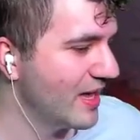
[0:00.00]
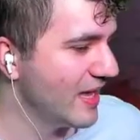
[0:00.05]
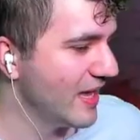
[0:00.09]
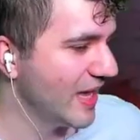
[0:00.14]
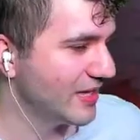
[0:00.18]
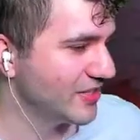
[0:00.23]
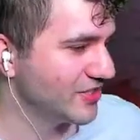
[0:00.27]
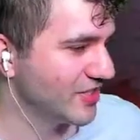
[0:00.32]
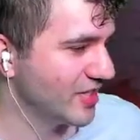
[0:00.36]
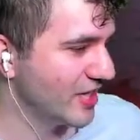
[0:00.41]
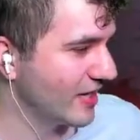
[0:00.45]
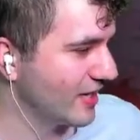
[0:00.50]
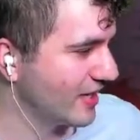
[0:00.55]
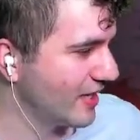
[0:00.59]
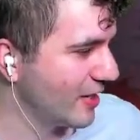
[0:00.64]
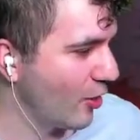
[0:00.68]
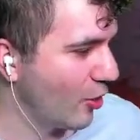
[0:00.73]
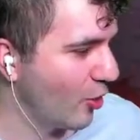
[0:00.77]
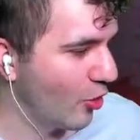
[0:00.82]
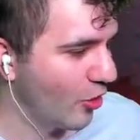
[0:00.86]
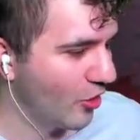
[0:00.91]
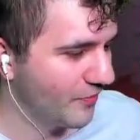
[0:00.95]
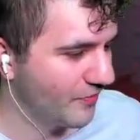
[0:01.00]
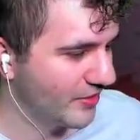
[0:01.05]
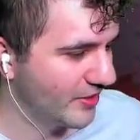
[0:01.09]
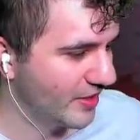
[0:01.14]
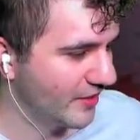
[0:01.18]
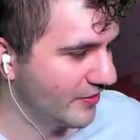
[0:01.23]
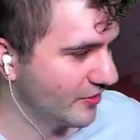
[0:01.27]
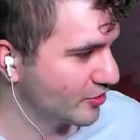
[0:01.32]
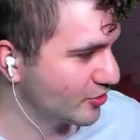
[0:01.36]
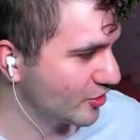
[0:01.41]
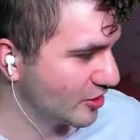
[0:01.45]
and just hold up
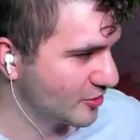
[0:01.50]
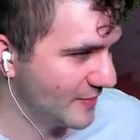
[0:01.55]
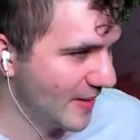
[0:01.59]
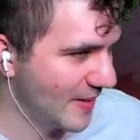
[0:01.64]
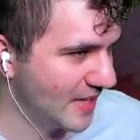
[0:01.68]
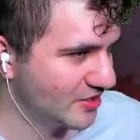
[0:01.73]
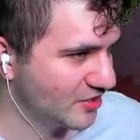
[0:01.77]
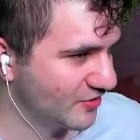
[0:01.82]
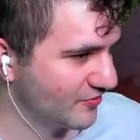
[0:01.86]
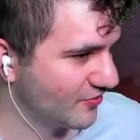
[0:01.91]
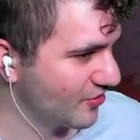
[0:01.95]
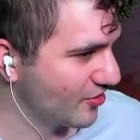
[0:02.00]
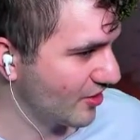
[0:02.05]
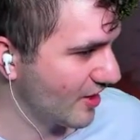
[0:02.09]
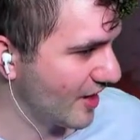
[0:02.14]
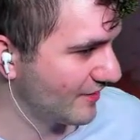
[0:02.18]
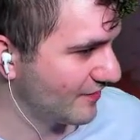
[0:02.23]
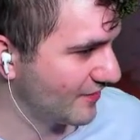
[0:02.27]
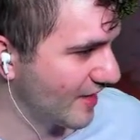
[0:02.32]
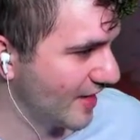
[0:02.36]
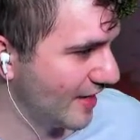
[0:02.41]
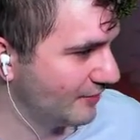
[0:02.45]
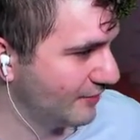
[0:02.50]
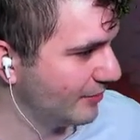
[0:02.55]
the Trespasser for the life gain.